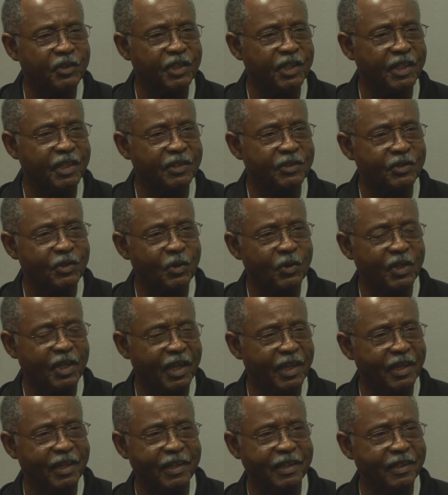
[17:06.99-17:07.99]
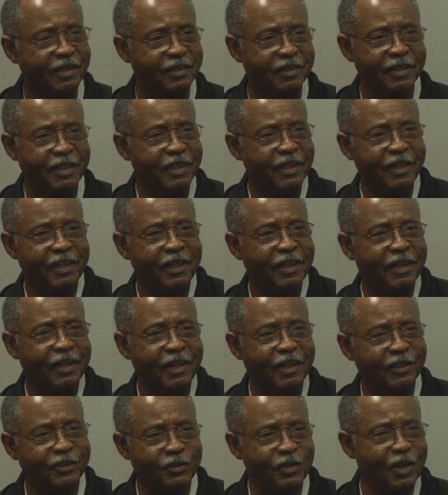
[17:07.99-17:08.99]
things, okay? And
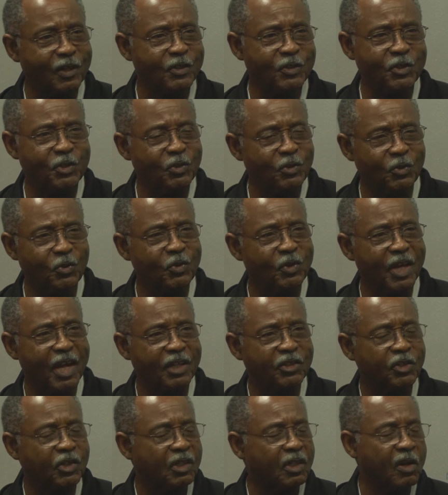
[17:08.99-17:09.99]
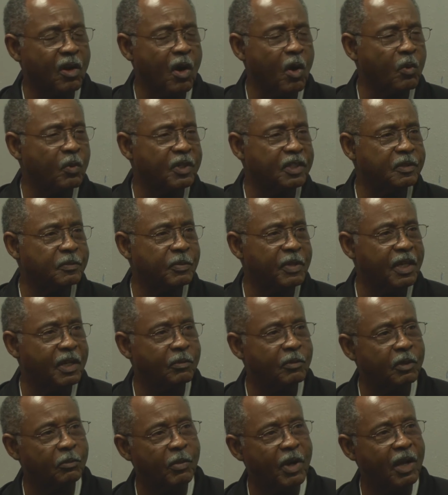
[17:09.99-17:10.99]
as long as you do that, you're going to always be
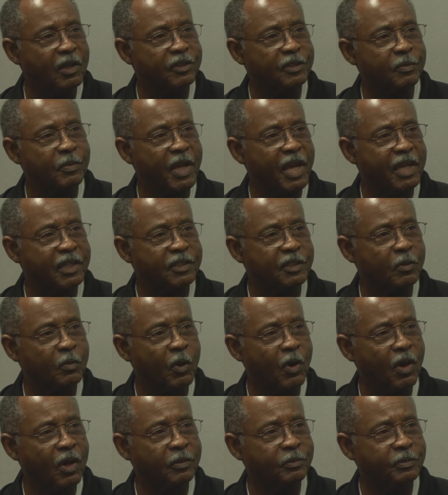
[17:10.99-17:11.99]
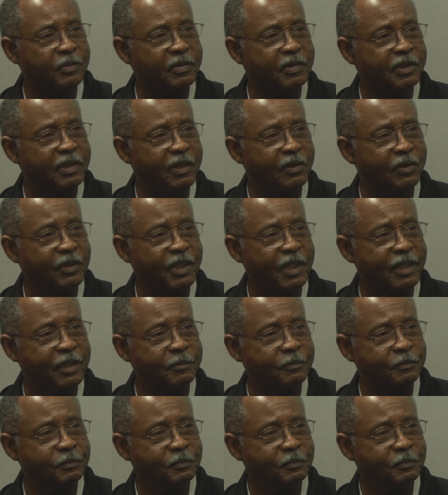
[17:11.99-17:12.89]
able to bounce a basketball, okay?